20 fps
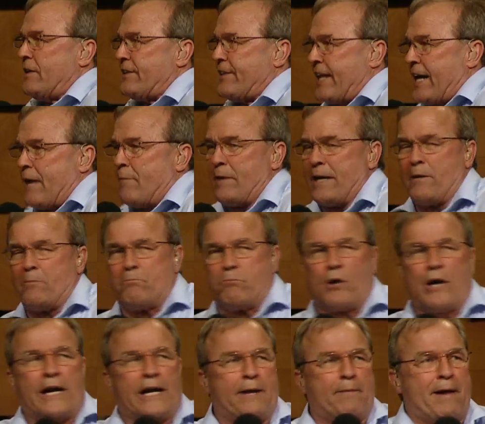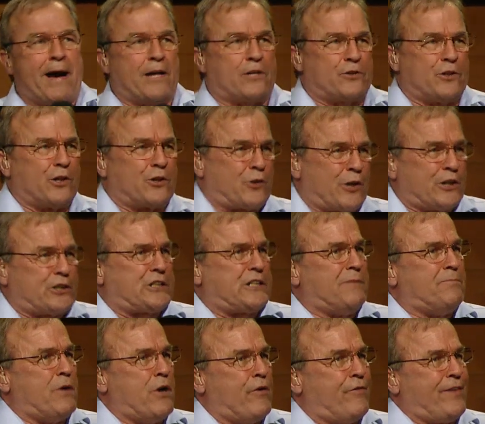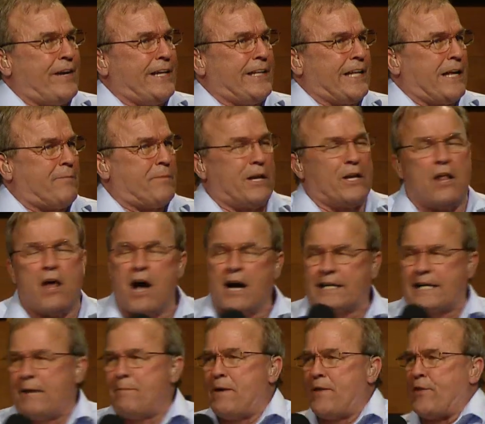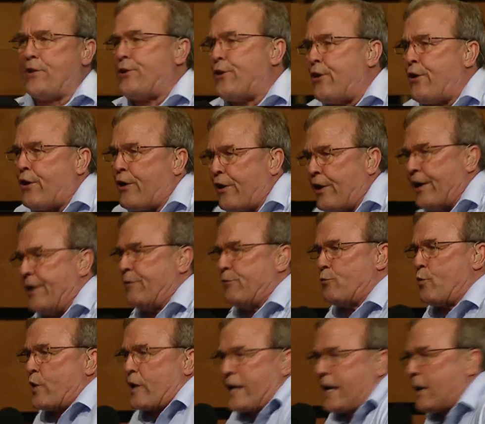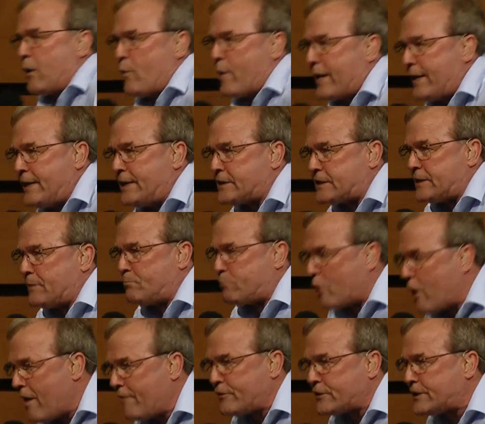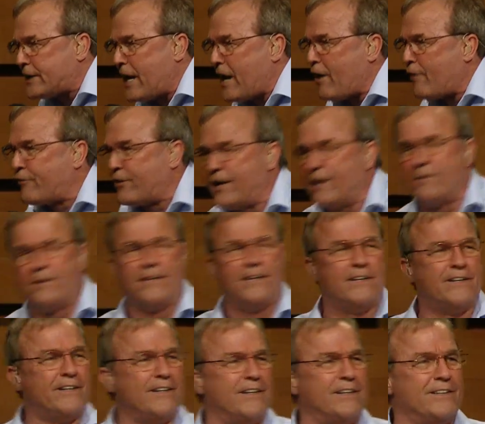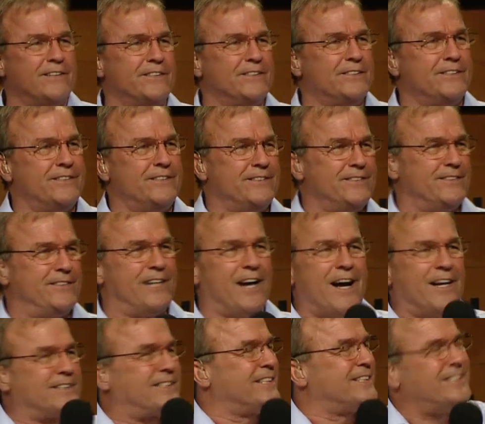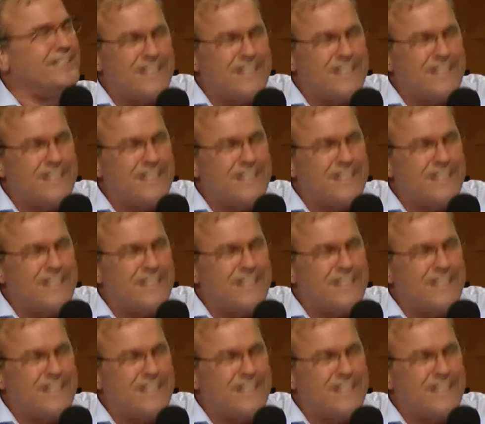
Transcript: then I'm going to bring him out to a Christian movie, and I'm going to lock him in the door, and we're going to witness and prophesy over him. And John says,